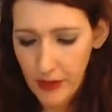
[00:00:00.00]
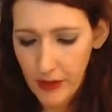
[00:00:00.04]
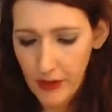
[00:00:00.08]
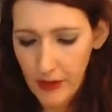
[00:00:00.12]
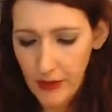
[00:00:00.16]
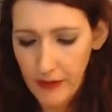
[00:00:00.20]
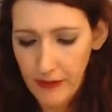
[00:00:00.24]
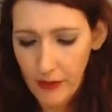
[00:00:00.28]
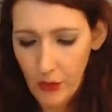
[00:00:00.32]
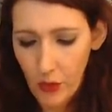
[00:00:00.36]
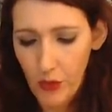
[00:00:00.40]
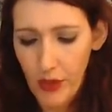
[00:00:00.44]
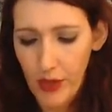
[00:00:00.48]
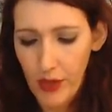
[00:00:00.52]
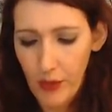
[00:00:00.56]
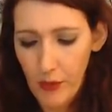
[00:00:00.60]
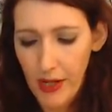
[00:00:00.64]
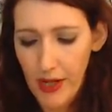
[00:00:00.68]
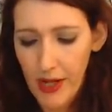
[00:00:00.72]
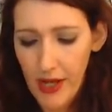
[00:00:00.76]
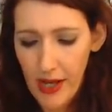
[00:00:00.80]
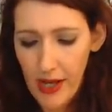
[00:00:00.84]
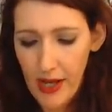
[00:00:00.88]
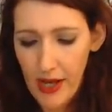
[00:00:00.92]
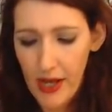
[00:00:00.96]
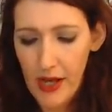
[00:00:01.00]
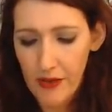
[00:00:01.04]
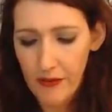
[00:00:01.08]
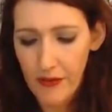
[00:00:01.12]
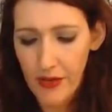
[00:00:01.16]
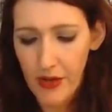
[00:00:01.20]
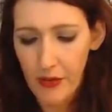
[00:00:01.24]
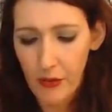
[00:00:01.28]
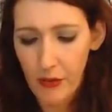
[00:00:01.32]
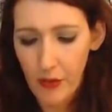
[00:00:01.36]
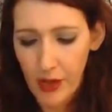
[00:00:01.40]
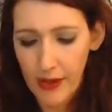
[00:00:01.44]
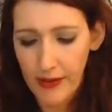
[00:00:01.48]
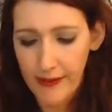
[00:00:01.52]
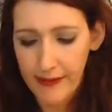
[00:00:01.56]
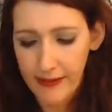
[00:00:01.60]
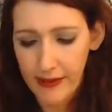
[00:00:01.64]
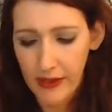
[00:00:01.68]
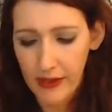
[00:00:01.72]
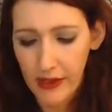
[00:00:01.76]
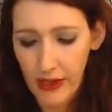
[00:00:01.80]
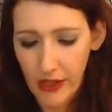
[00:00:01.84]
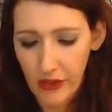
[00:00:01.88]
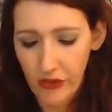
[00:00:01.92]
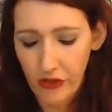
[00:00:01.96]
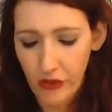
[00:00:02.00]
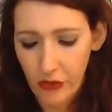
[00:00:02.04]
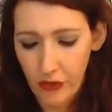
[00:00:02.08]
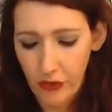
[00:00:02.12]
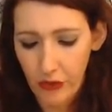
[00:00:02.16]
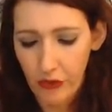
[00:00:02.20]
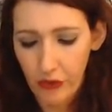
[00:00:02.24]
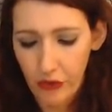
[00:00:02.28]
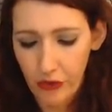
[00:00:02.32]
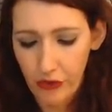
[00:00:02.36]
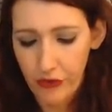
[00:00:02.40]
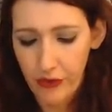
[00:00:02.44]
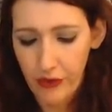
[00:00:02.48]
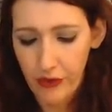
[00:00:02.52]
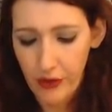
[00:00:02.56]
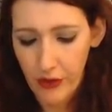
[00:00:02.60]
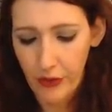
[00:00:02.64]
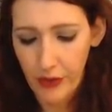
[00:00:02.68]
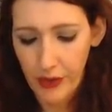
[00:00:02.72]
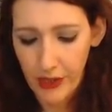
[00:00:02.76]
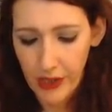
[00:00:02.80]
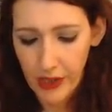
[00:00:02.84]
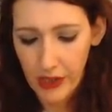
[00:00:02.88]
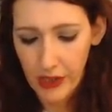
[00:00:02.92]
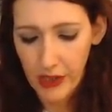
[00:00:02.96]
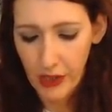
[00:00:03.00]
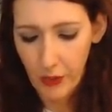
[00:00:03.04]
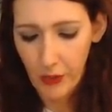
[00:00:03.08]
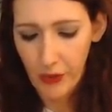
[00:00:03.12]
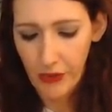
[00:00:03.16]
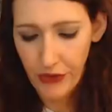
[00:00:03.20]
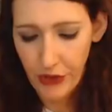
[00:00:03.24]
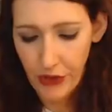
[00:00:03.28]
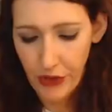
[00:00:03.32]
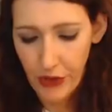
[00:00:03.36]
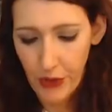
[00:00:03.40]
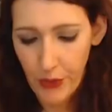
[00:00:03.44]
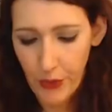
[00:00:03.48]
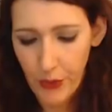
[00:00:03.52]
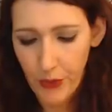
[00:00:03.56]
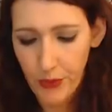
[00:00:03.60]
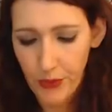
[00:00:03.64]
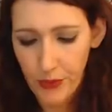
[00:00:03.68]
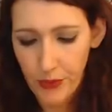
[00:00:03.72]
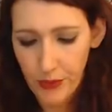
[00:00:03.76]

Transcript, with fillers: So they want to have a reconciliation or, or healing with you.